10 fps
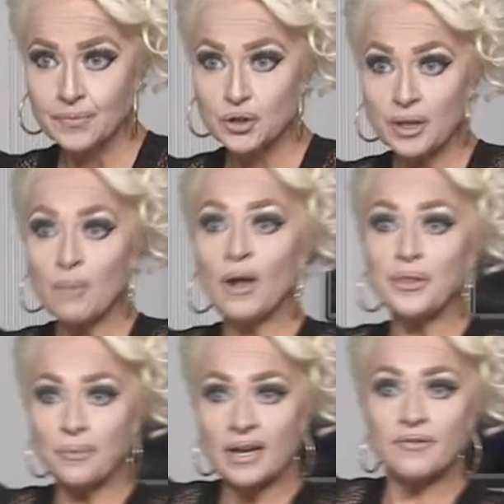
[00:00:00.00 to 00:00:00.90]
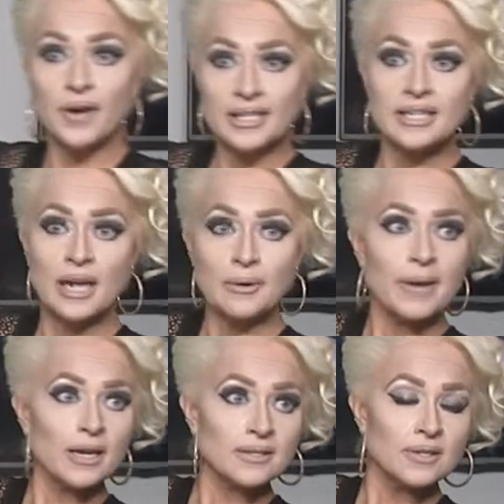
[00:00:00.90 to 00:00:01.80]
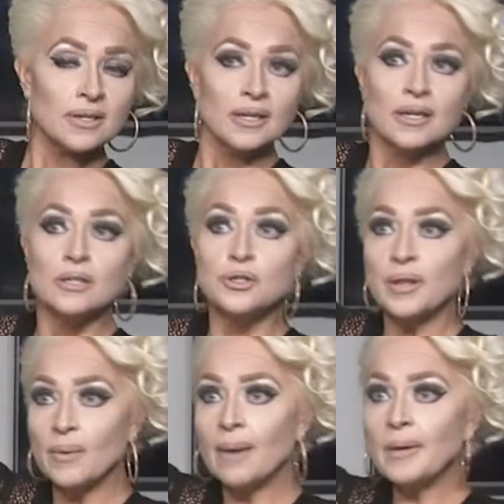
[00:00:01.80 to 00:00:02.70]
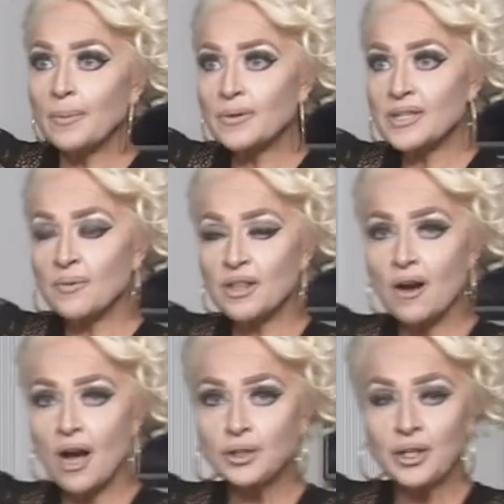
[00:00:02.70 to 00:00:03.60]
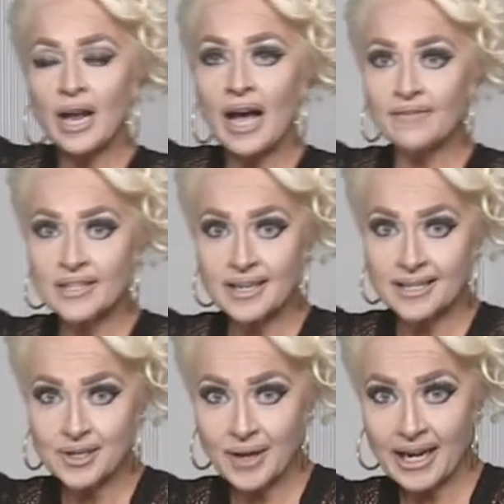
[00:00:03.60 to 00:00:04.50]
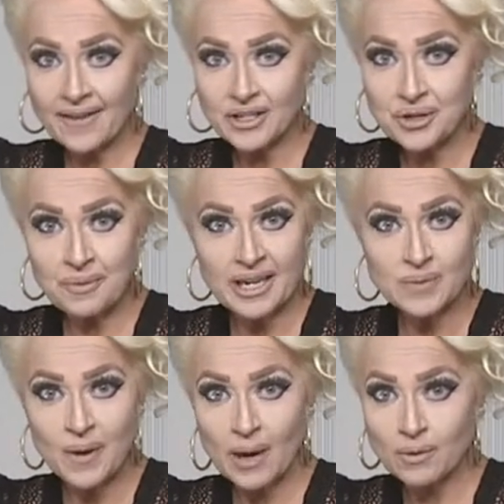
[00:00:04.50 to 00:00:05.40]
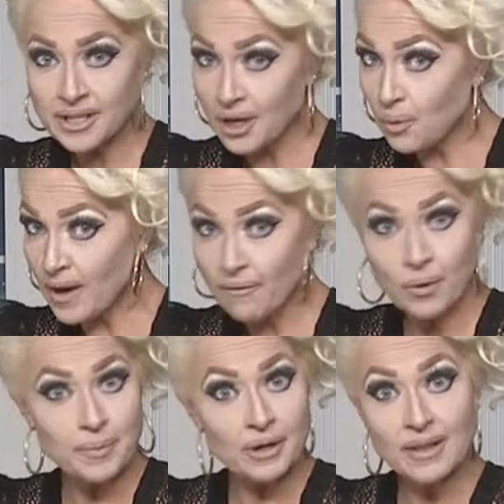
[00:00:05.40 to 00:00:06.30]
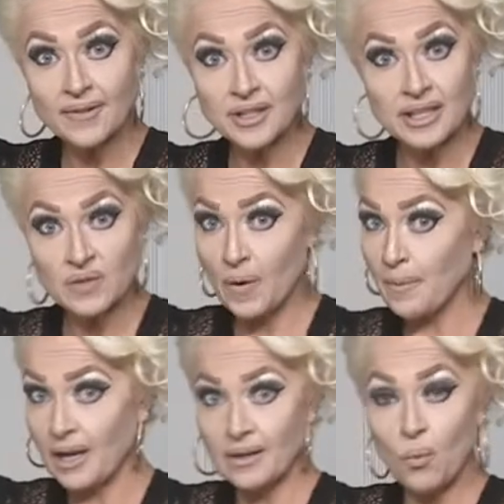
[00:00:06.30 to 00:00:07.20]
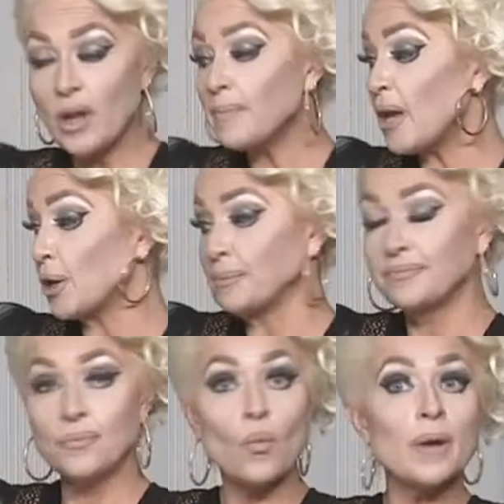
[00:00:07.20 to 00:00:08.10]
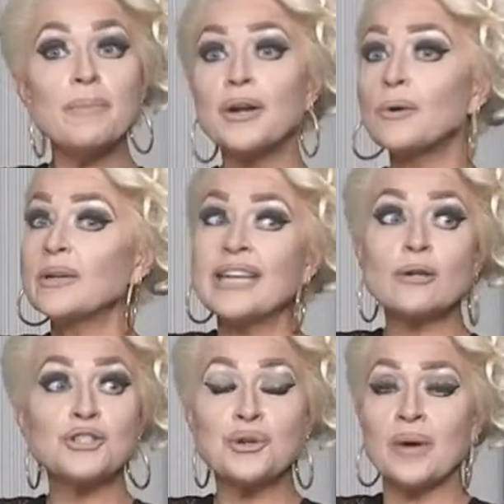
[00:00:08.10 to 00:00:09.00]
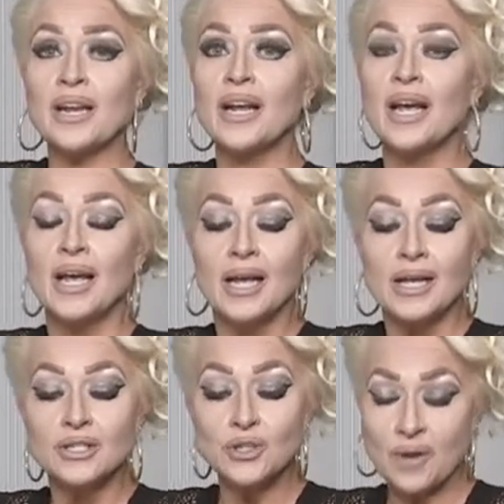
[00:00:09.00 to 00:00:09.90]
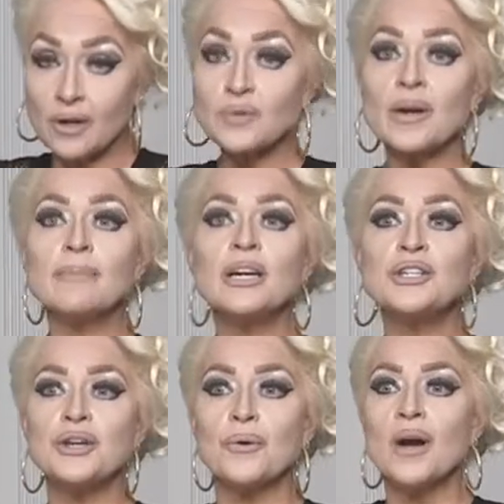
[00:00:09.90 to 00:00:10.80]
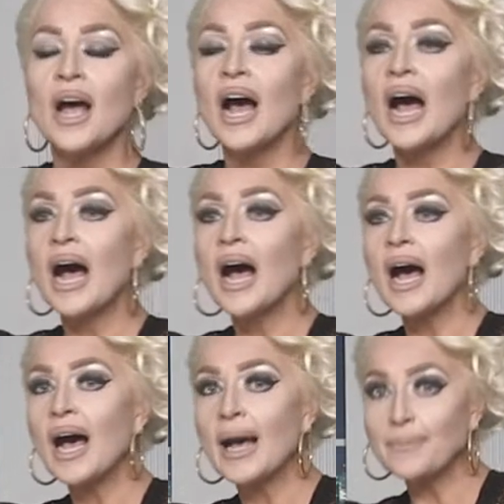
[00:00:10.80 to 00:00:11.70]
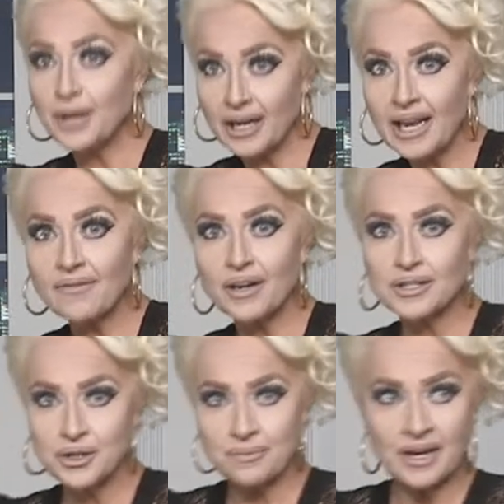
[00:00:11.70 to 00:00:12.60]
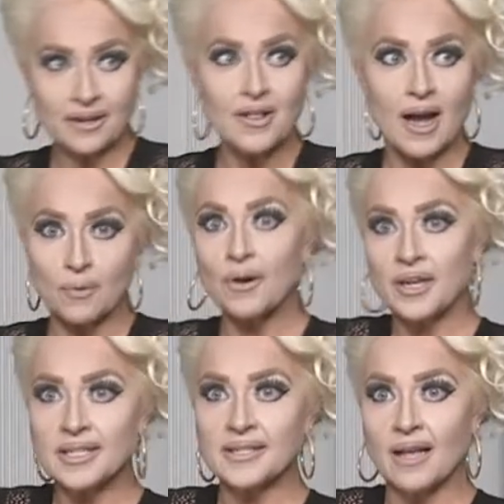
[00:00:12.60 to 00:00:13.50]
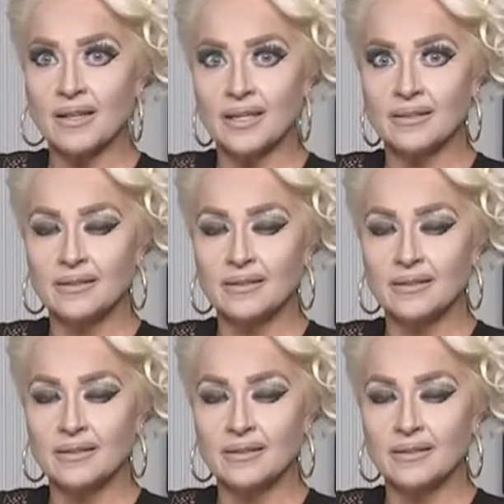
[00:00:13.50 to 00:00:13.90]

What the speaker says: Do they want the ring for $1,800? Do they want me to proceed with the auction? Obviously, I still got to give it 2 minutes, but I will tell you we have 1 bidder left in this phone bank. 1 bidder. 1 bidder. We're down to it. So here's what I'm going to do. I'm going to give it a 2-minute clock. We're going to sell it.